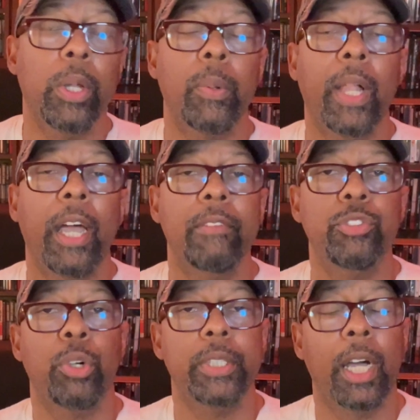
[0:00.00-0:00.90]
will have
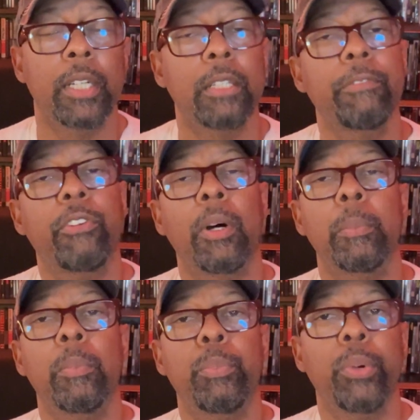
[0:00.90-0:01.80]
Jordana
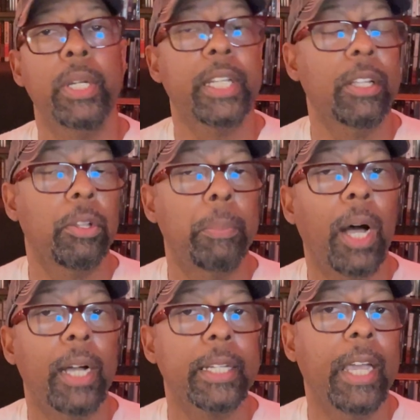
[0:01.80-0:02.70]
from Pretty Killer
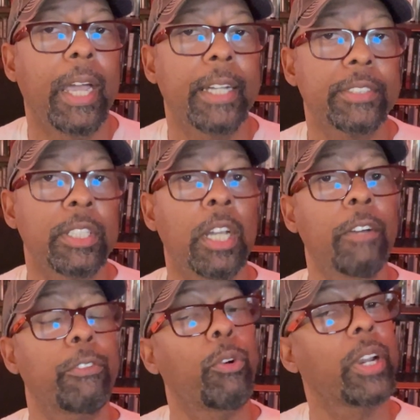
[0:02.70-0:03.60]
Podcast
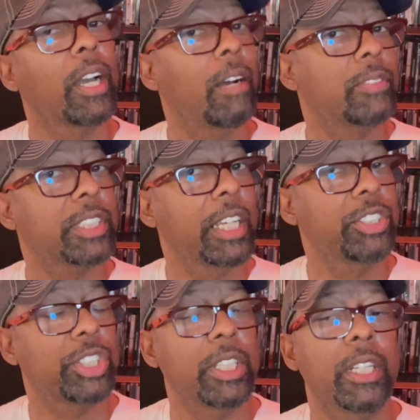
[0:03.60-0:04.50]
for a
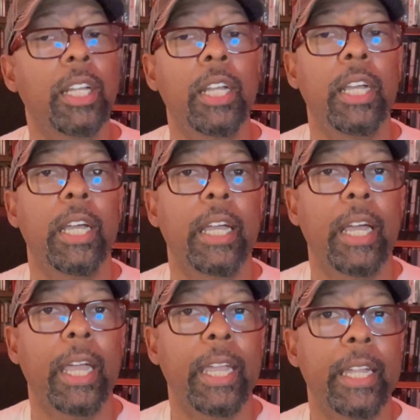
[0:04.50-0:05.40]
conversation.
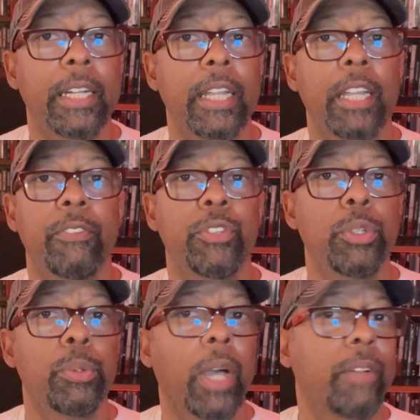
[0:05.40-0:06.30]
And if
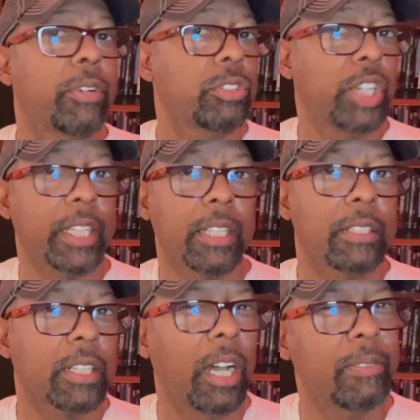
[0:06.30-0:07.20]
you ever checked out
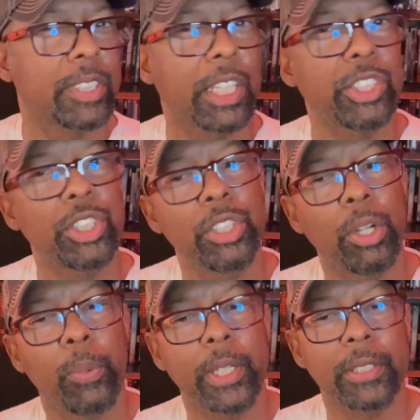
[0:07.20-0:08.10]
the conversation, you
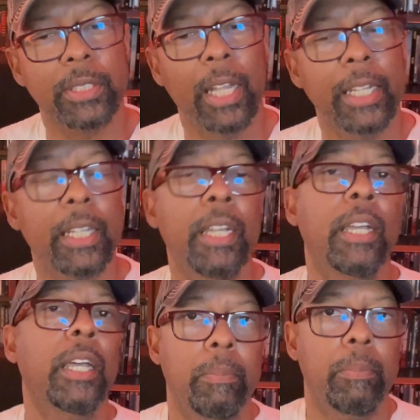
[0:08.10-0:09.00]
know what it's like.
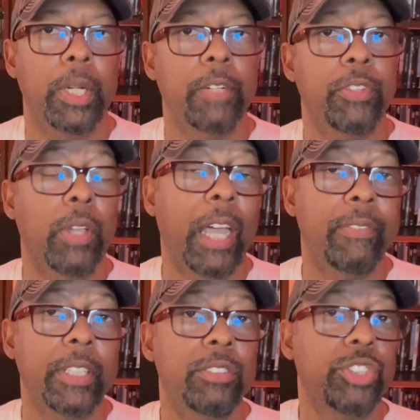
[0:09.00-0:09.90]
But if you
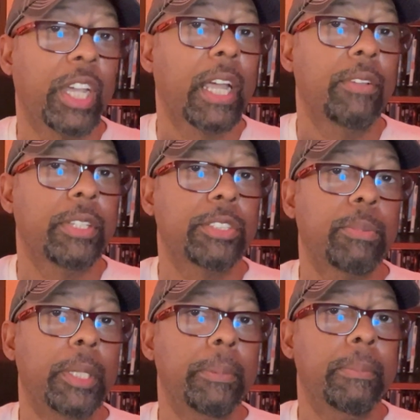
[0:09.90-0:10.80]
haven't, check out this one.